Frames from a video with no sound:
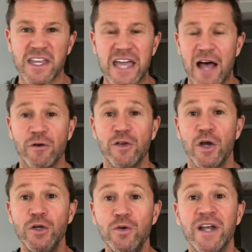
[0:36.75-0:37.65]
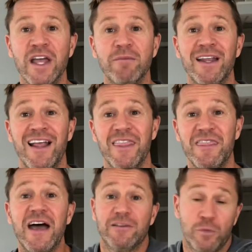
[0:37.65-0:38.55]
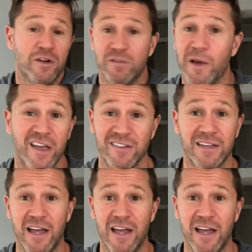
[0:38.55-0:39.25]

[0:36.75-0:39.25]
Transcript: calories, you name it, that's what it is.